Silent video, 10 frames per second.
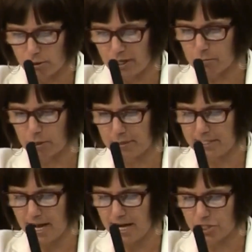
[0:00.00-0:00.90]
toward
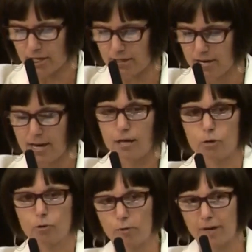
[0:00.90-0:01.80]
implementation,
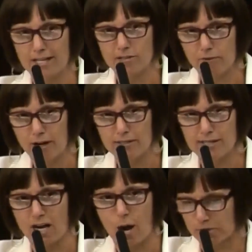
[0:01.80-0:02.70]
quote, as
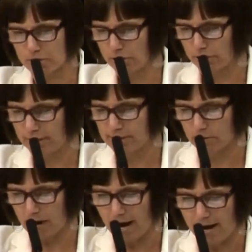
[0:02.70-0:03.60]
funds and opportunities
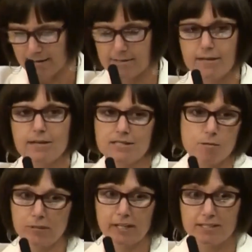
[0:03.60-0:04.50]
arise,
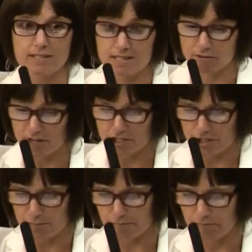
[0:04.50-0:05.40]
simply isn't
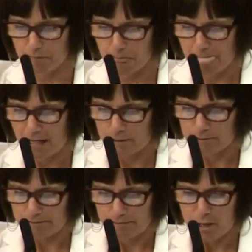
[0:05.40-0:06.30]
sufficient.
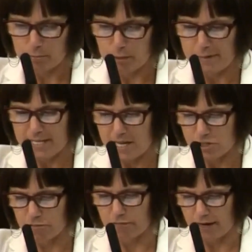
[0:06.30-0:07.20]

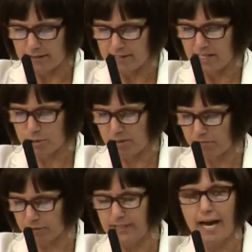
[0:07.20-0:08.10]
Implementation funds need to be
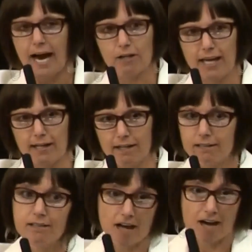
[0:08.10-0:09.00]
fully
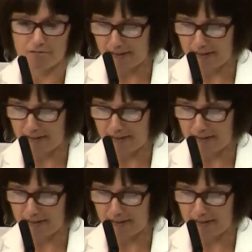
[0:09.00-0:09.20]
allocated, not